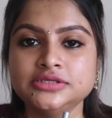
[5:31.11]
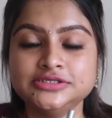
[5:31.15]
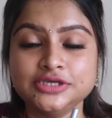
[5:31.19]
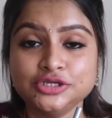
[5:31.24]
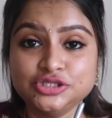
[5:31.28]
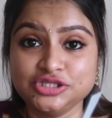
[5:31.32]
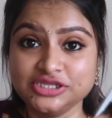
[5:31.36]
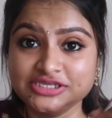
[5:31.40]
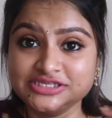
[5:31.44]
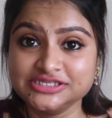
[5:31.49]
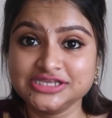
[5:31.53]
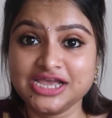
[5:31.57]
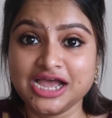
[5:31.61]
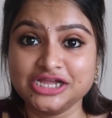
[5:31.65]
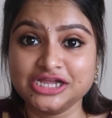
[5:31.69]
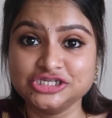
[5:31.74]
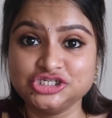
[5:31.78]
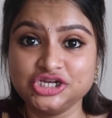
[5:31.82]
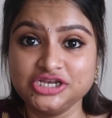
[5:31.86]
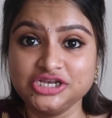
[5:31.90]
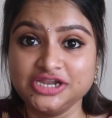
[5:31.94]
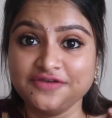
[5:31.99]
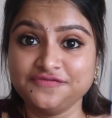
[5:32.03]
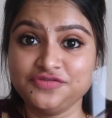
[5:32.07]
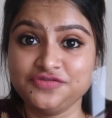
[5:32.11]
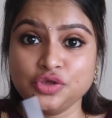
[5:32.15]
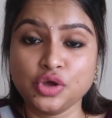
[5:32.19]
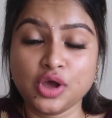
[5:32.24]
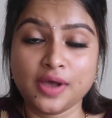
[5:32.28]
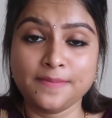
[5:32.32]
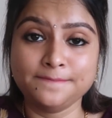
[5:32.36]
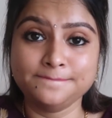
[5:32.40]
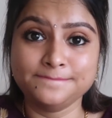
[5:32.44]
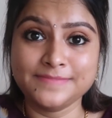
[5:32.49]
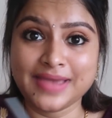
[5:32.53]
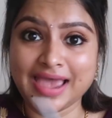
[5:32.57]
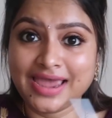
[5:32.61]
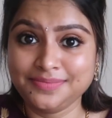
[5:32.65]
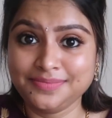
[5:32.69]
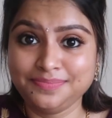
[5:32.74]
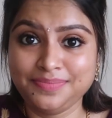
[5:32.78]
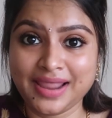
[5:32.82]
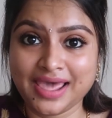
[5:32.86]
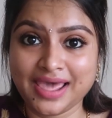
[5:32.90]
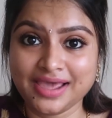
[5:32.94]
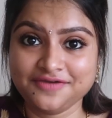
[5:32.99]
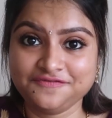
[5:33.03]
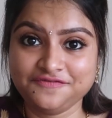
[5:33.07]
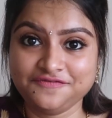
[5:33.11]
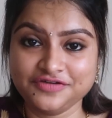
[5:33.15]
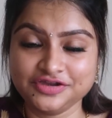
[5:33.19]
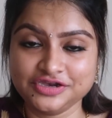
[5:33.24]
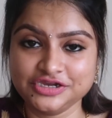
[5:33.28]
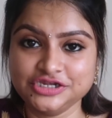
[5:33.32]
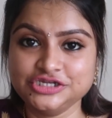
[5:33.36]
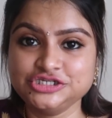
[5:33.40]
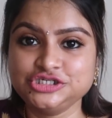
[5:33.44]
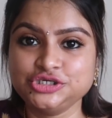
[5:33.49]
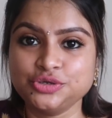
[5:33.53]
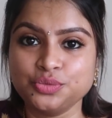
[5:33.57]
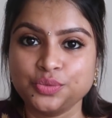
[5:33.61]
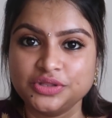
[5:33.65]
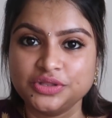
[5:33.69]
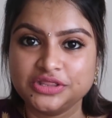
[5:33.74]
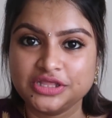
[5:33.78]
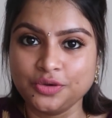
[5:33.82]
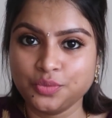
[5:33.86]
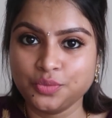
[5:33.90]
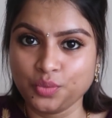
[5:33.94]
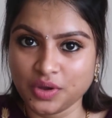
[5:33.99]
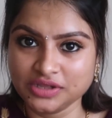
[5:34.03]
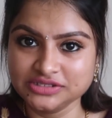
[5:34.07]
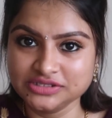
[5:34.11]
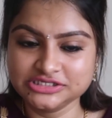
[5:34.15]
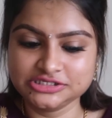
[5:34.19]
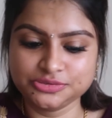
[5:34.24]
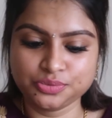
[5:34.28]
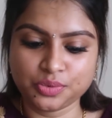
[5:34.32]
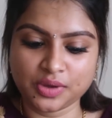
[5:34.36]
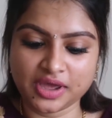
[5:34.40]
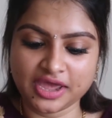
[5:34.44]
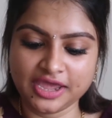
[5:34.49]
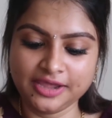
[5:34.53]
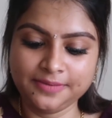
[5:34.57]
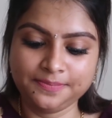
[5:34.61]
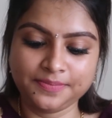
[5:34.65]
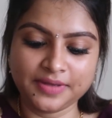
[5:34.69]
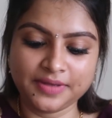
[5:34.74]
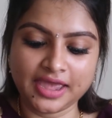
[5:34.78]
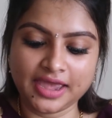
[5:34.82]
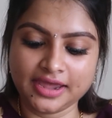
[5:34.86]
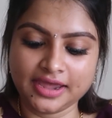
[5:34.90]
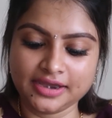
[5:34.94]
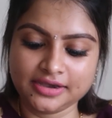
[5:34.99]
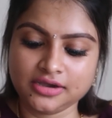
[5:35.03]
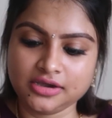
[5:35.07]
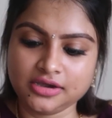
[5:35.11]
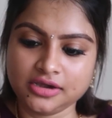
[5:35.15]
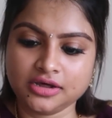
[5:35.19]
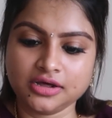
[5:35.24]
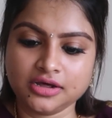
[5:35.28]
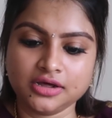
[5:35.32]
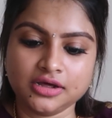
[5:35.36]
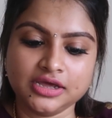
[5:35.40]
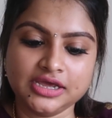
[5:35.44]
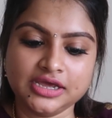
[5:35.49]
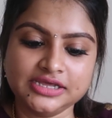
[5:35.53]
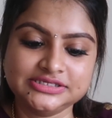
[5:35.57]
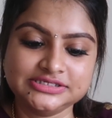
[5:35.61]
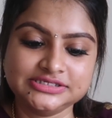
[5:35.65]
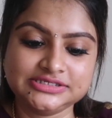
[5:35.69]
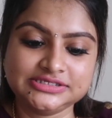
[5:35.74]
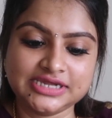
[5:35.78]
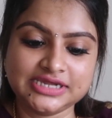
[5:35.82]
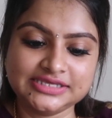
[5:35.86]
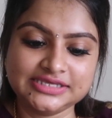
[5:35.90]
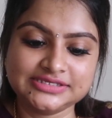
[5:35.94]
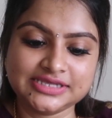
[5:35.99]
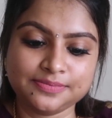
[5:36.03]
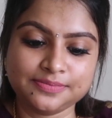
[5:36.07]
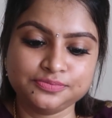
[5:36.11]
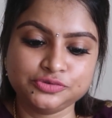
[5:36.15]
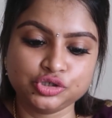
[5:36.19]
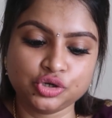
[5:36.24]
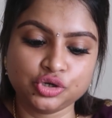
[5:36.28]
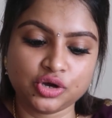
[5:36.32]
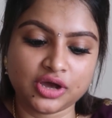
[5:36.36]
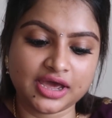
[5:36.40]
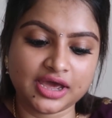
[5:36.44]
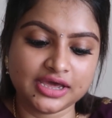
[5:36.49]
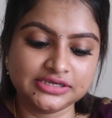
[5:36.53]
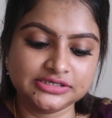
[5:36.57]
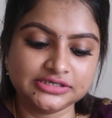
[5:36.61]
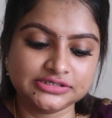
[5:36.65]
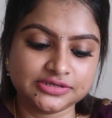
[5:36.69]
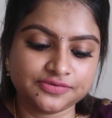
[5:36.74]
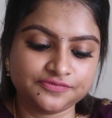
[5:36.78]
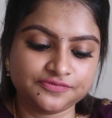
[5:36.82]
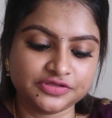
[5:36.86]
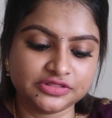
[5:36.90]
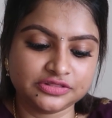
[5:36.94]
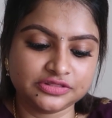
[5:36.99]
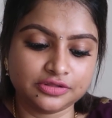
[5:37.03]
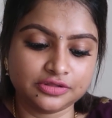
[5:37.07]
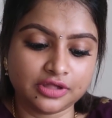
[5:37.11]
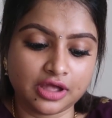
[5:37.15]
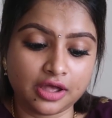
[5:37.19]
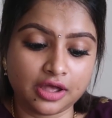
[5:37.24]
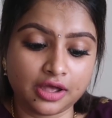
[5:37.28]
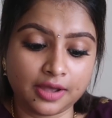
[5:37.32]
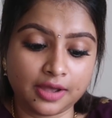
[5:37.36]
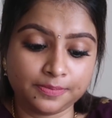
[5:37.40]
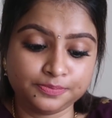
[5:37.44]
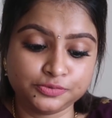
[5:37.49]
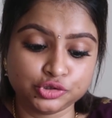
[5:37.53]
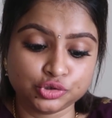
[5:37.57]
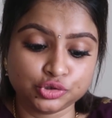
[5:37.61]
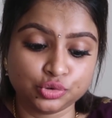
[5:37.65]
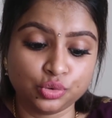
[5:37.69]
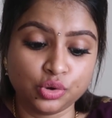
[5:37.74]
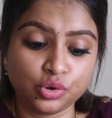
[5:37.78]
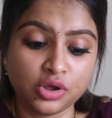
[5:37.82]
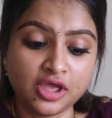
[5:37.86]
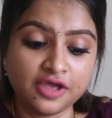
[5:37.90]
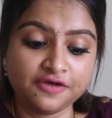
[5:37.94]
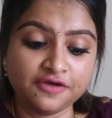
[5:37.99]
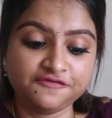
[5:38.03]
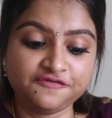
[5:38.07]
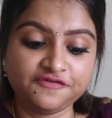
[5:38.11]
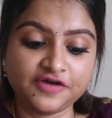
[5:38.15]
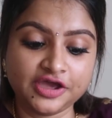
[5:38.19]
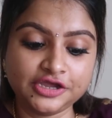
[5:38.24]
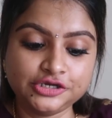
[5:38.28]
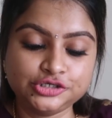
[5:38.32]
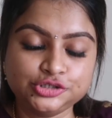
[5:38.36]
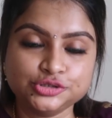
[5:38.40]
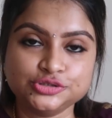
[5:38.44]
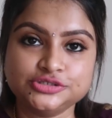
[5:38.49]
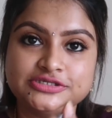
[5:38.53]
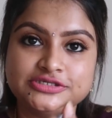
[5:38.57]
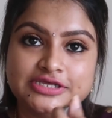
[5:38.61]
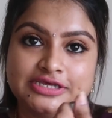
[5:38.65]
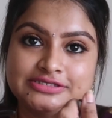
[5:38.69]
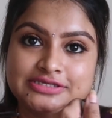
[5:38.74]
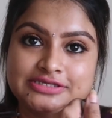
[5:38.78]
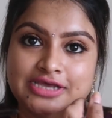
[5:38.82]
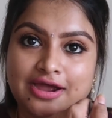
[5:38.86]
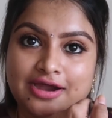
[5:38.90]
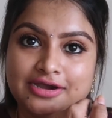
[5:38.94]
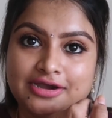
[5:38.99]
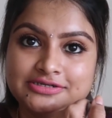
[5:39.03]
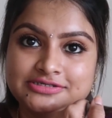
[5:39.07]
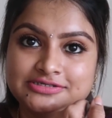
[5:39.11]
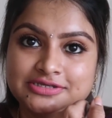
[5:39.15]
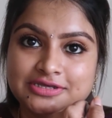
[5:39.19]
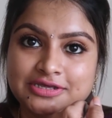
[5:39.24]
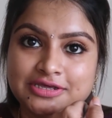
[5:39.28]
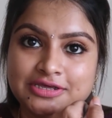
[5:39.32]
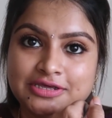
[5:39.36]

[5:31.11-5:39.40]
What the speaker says: So this kajal gives you a matte black finish within one swipe, and it stays up to your eyes with up to 5 to 6 hours.